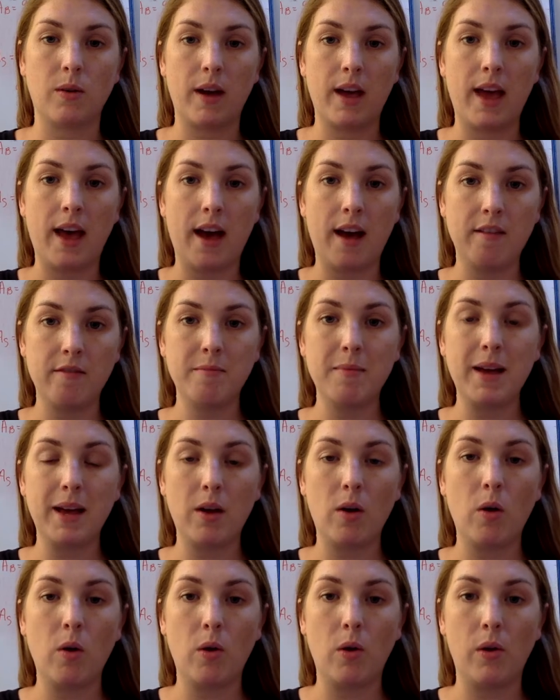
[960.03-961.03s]
I have my
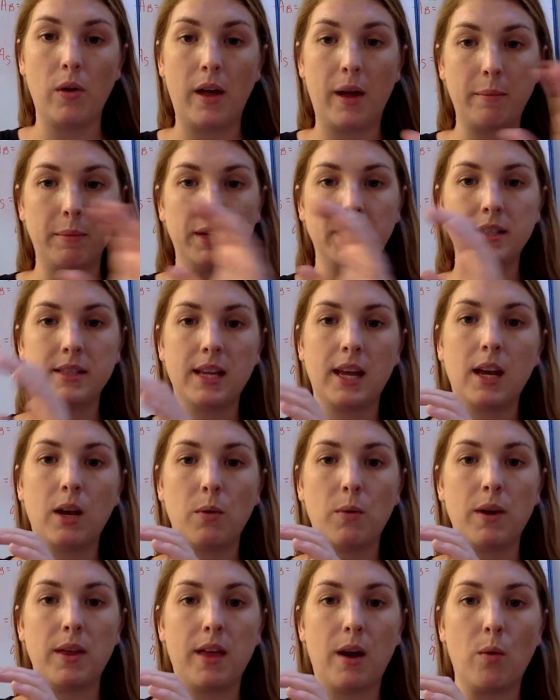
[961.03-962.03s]
hole. I'm going to take
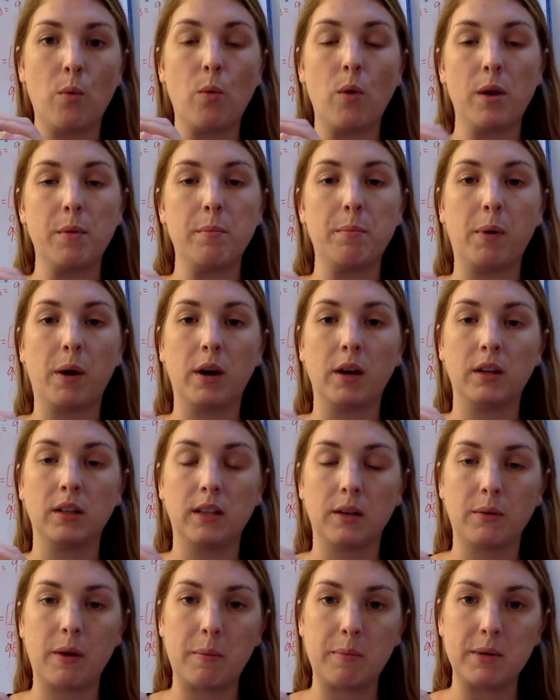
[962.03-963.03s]
away that one part
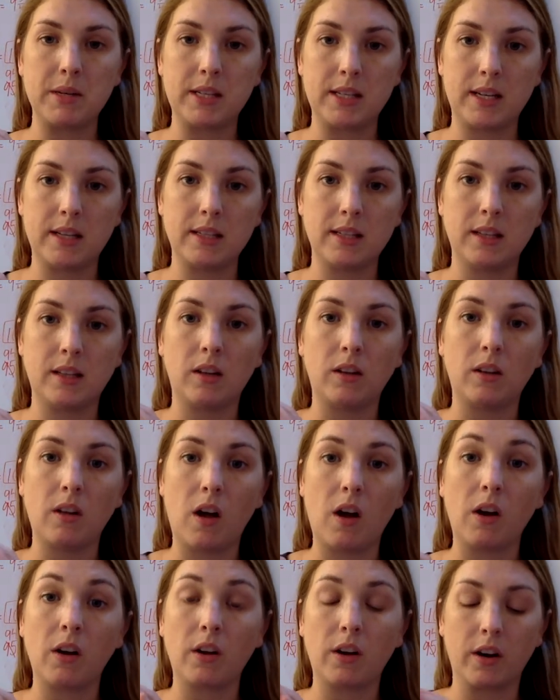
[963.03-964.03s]
that represented the
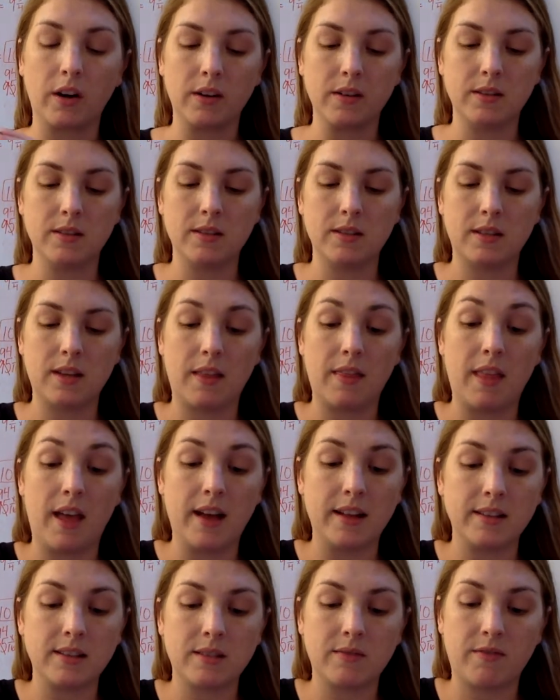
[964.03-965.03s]
long curtains, and
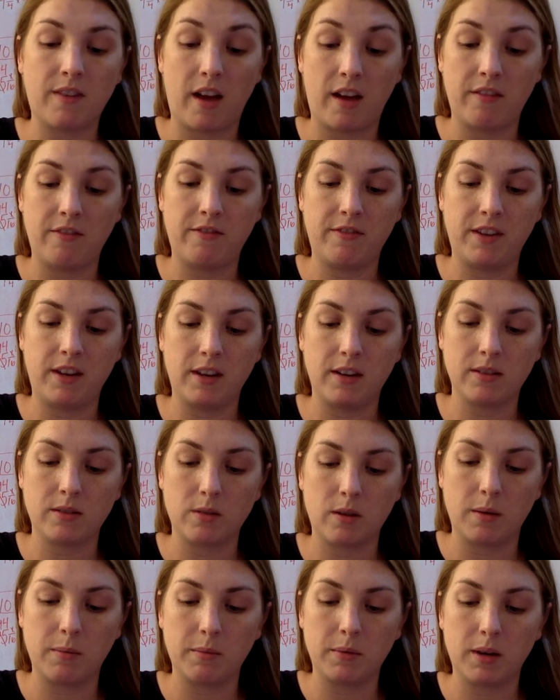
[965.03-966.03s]
that's 5 feet. So
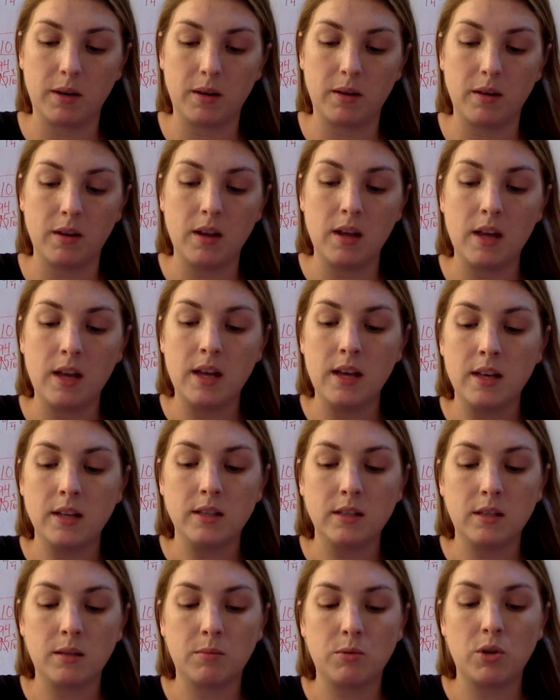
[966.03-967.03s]
I'm going to
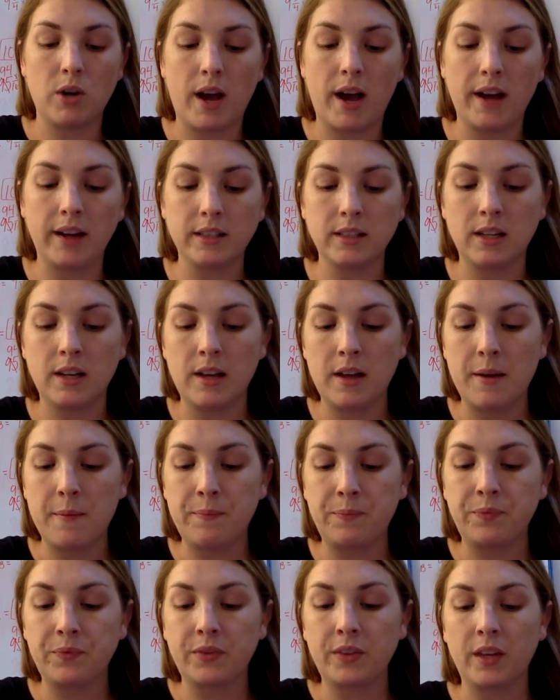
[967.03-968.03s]
subtract
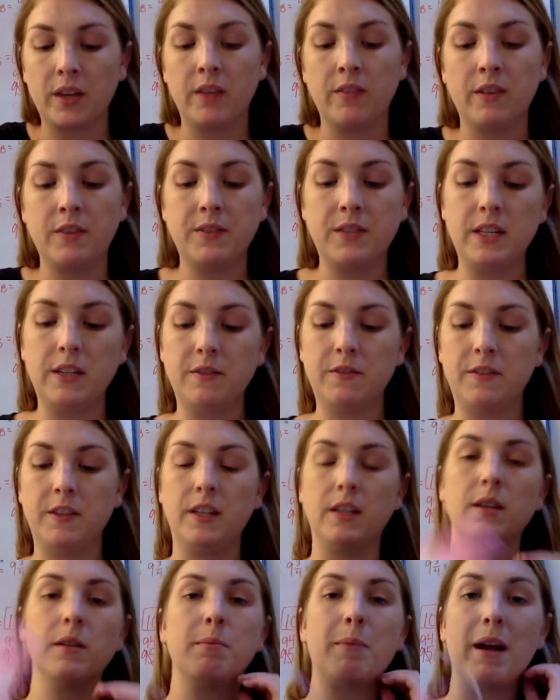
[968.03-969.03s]
15
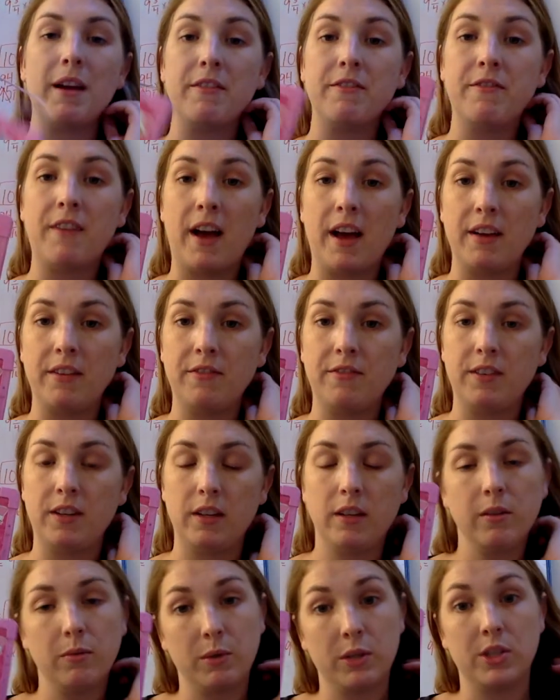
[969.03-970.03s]
feet by 5
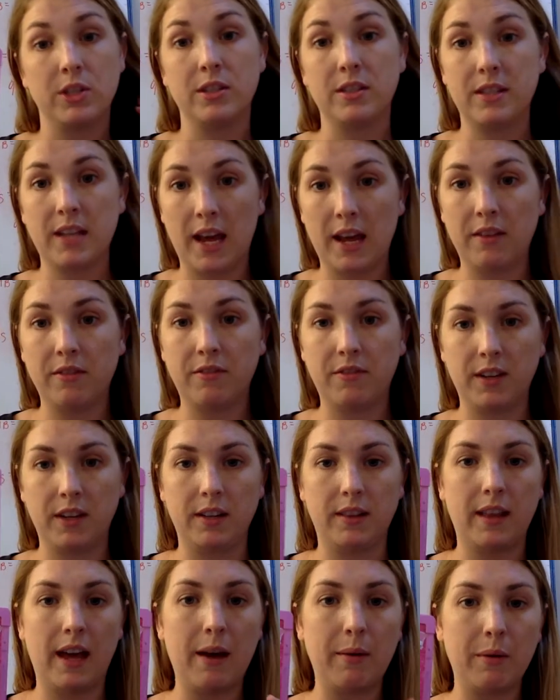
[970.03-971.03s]
feet, which is 10
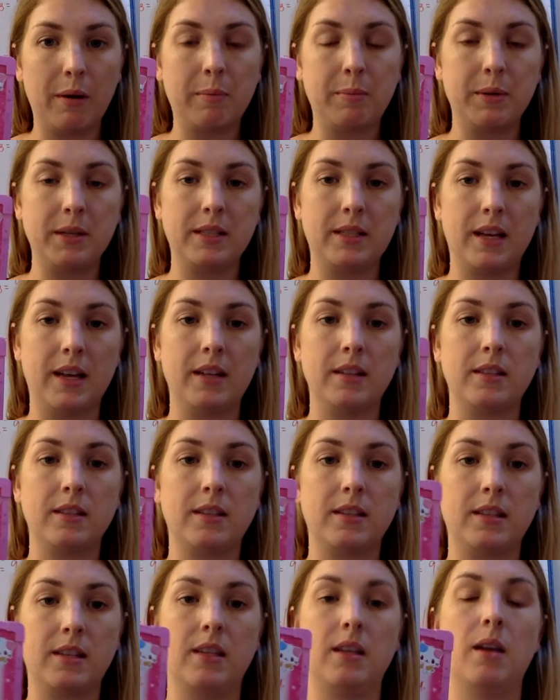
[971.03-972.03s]
feet. That represents
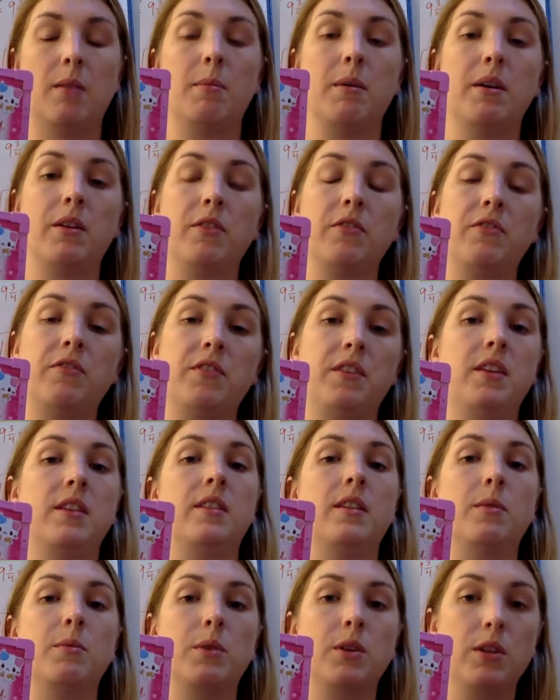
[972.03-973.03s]
the amount of feet
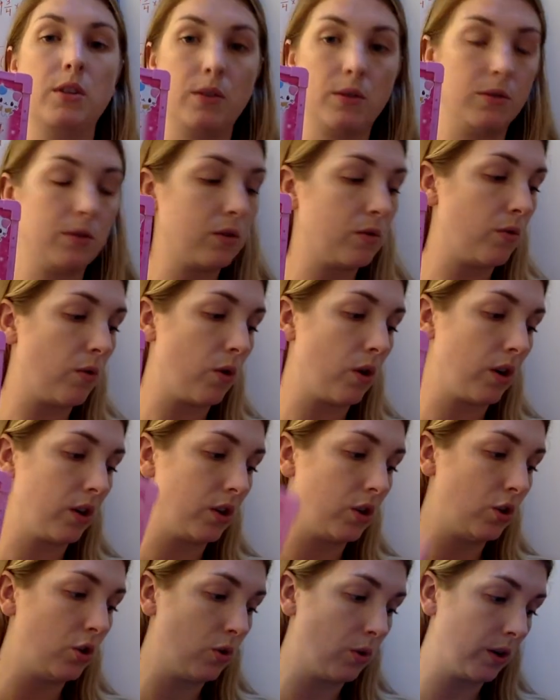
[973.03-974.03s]
that were used for the
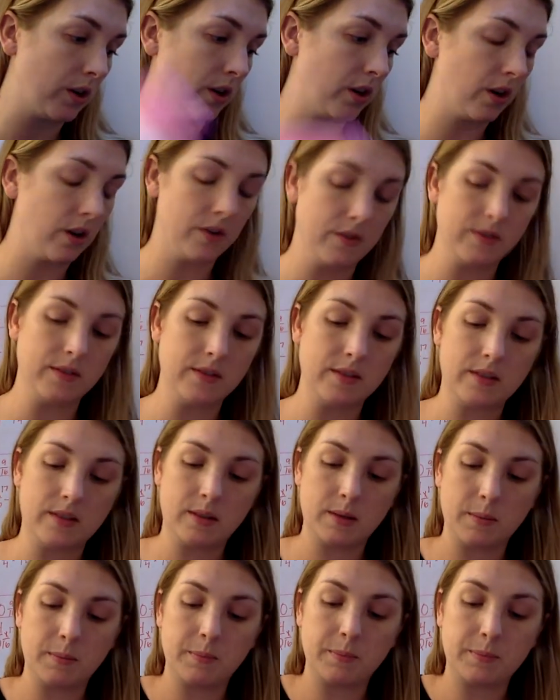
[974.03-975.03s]
short
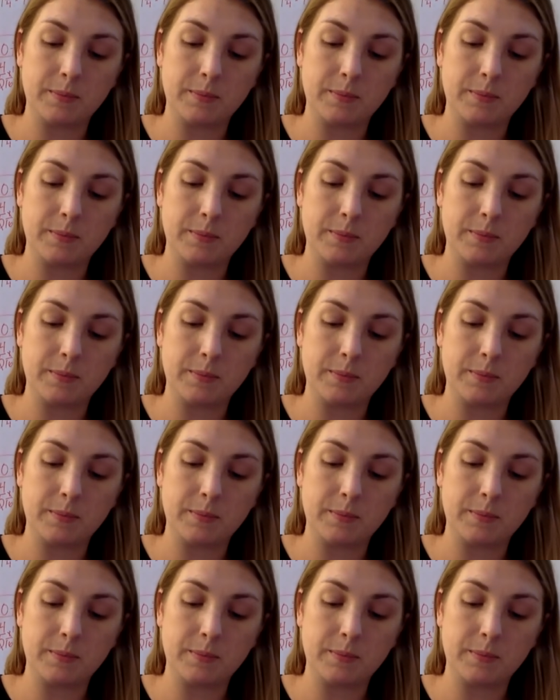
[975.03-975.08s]
curtains.